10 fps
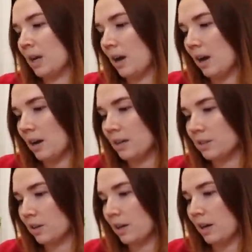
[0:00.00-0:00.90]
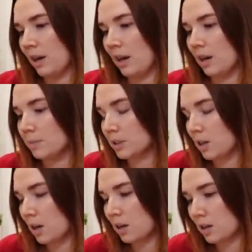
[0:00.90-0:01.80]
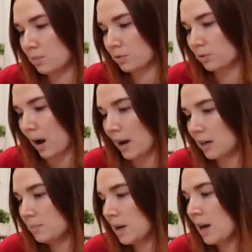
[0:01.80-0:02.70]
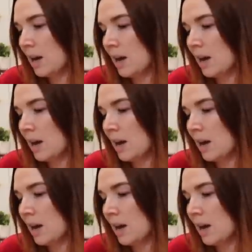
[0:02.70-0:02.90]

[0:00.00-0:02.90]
It's on Amazon Prime.